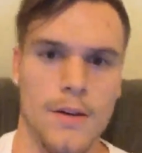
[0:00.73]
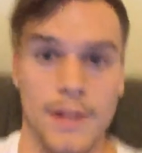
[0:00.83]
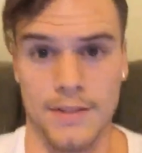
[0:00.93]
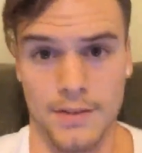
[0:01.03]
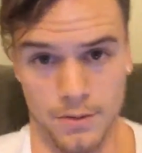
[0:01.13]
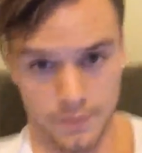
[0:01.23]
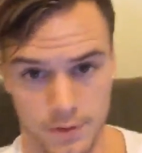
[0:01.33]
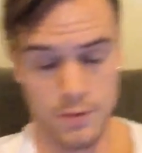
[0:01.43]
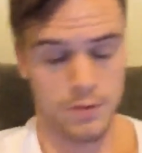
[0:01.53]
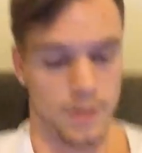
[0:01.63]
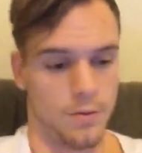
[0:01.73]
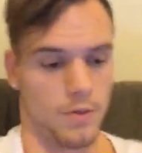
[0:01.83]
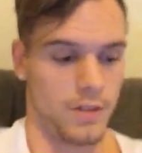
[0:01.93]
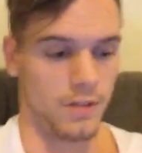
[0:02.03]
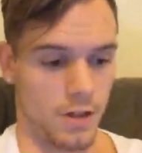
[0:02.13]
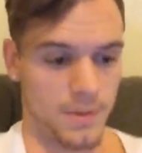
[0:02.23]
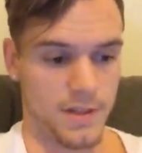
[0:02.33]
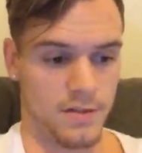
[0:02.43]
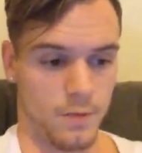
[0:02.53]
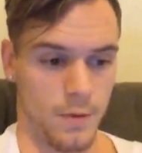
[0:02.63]
Alright, so the first thing we're going to talk
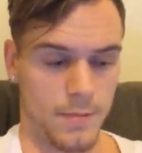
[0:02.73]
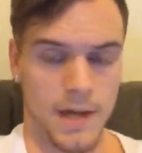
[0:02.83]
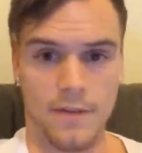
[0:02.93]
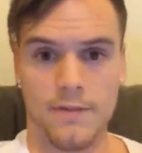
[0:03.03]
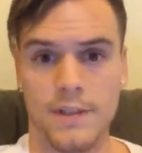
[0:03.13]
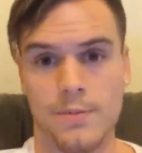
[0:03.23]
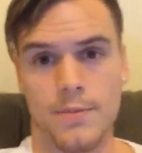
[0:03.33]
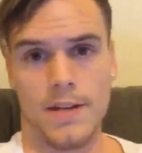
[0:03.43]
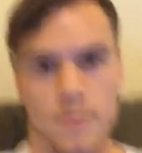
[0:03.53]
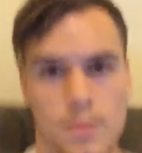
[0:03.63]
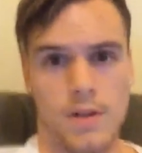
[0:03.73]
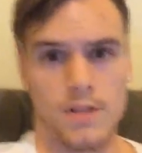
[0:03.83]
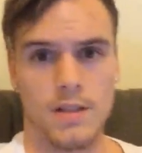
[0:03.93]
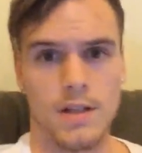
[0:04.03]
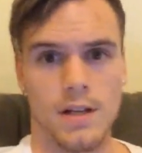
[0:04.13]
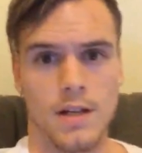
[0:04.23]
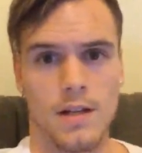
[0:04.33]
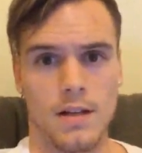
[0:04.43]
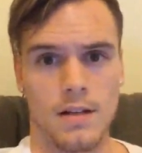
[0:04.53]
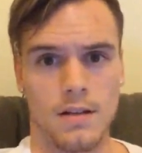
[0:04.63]
about is a 1 mile fixed pace run
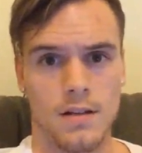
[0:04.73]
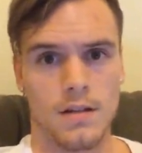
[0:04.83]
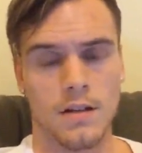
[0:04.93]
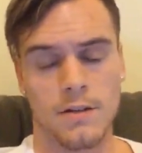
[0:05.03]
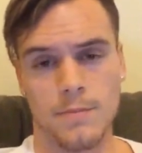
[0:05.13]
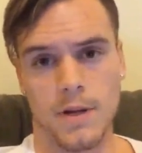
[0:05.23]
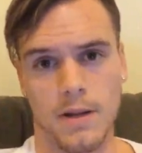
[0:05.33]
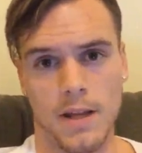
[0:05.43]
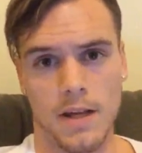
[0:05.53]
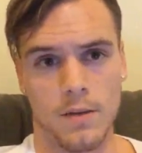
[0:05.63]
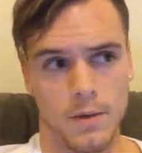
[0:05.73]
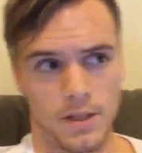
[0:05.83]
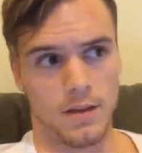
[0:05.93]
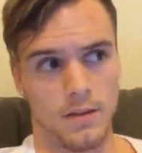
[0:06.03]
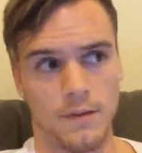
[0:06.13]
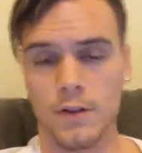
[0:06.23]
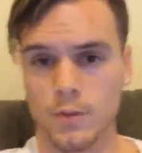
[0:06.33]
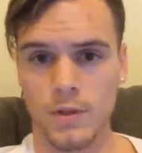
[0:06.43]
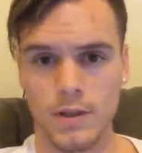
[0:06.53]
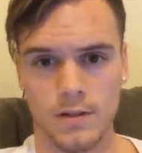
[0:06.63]
and compare that with the
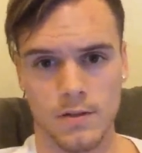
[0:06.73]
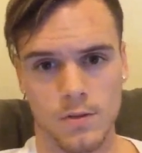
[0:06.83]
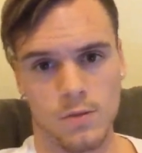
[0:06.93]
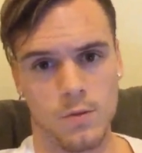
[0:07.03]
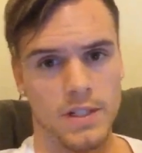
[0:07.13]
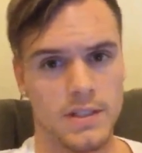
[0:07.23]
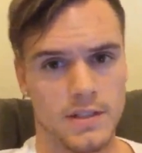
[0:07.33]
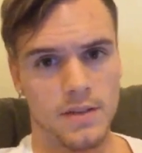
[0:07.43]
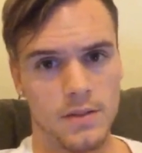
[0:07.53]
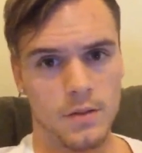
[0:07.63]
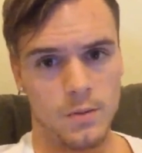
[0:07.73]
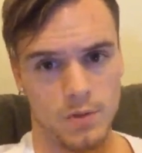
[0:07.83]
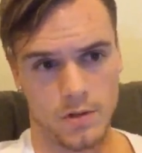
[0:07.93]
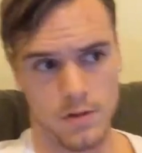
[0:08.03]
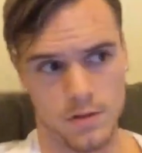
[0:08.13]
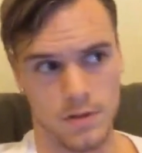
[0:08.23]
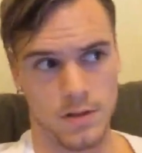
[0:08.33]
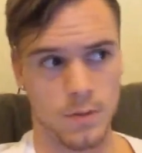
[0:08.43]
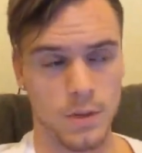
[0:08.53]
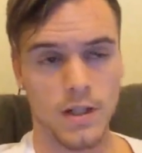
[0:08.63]
first week to week 7, which is
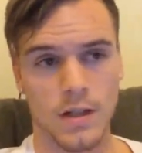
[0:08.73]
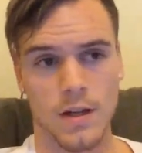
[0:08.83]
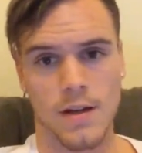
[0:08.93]
this week.